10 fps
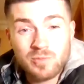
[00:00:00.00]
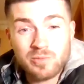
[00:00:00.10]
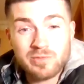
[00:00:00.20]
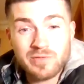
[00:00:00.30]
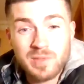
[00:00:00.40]

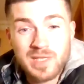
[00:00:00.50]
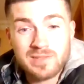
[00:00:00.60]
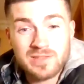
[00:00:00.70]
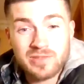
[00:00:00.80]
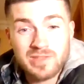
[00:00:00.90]
with River
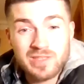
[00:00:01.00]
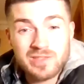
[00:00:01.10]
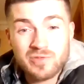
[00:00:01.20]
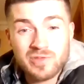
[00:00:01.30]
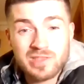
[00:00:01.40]
Plate. So his
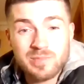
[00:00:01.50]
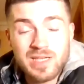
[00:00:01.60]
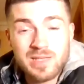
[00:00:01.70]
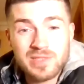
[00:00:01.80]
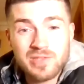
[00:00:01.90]
growth has
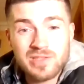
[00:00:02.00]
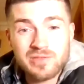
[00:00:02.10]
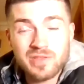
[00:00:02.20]
been absolutely